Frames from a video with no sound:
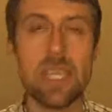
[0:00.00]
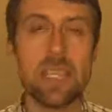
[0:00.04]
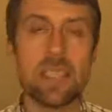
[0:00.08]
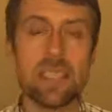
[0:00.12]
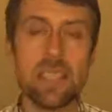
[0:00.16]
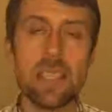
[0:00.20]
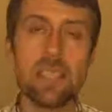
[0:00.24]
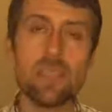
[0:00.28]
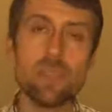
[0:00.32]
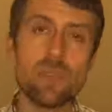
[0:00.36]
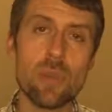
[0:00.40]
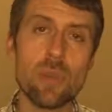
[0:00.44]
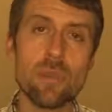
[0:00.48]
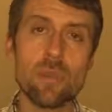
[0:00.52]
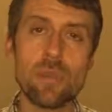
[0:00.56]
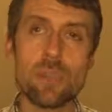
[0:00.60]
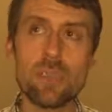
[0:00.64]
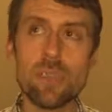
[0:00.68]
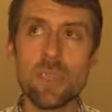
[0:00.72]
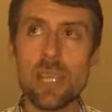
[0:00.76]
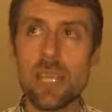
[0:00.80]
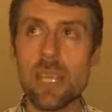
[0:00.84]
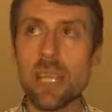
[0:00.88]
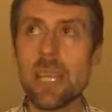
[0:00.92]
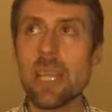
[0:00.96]
That's
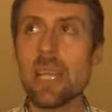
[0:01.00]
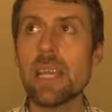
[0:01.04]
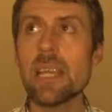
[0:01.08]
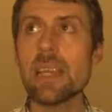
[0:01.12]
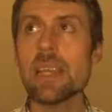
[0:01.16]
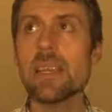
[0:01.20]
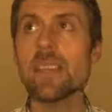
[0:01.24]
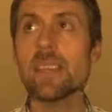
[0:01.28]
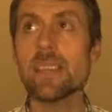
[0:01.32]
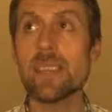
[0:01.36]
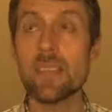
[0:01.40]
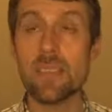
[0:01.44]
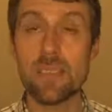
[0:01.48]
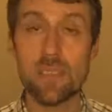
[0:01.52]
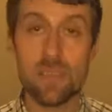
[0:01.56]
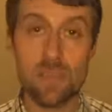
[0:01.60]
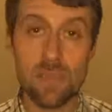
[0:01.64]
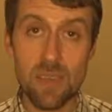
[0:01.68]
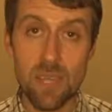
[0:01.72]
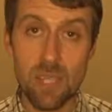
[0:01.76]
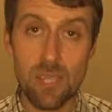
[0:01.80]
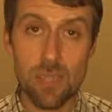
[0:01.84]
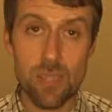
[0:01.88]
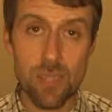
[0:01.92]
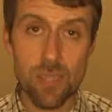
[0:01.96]
obviously is a
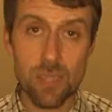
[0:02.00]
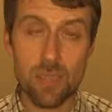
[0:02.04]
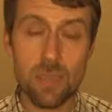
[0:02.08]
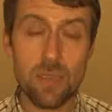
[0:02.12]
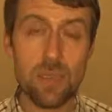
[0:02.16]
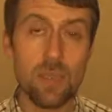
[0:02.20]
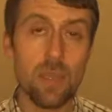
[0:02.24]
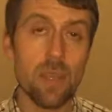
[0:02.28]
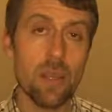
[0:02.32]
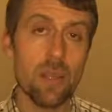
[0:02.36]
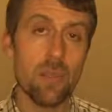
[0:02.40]
restriction